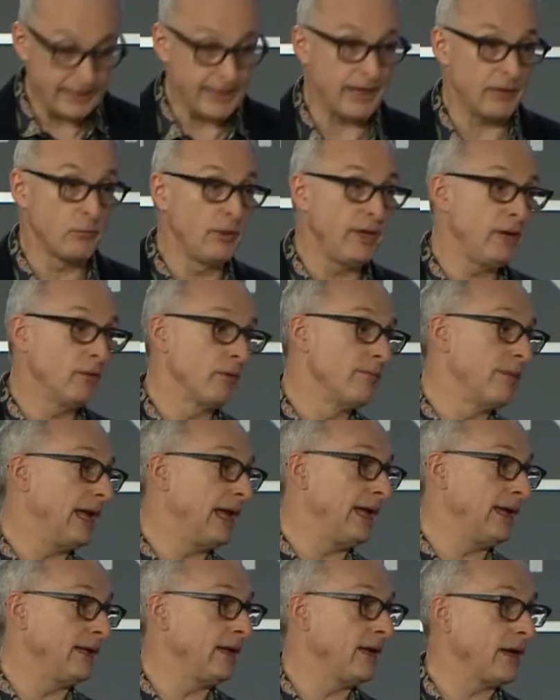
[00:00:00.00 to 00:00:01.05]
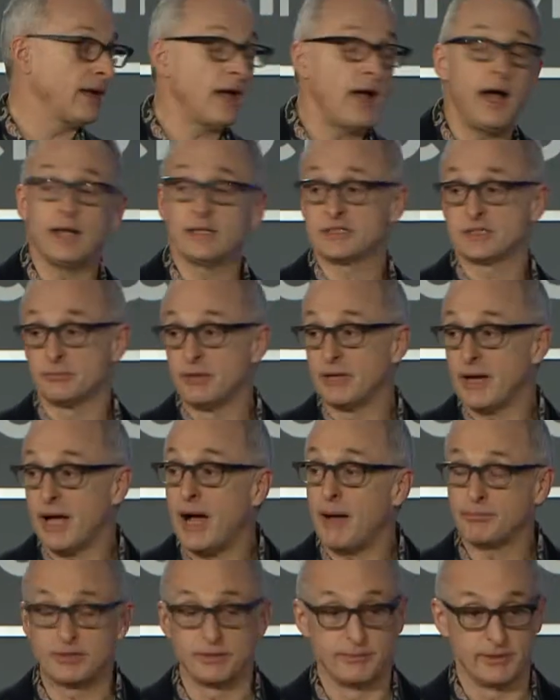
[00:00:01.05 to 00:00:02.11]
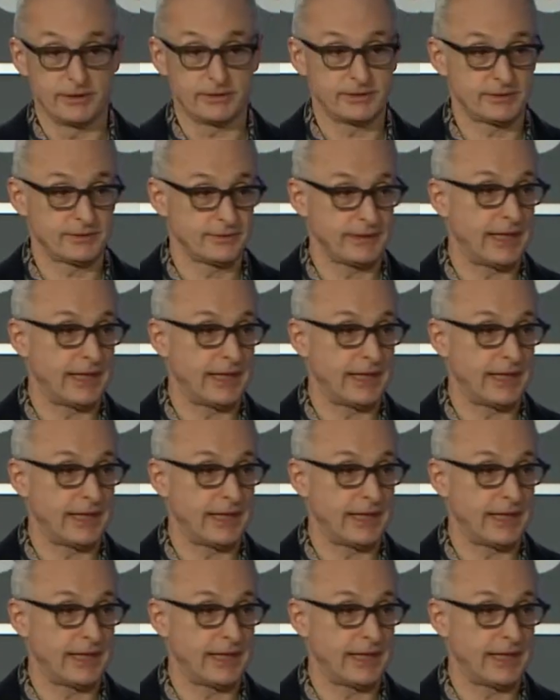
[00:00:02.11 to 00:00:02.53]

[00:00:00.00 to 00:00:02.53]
yet we remain consummate optimists.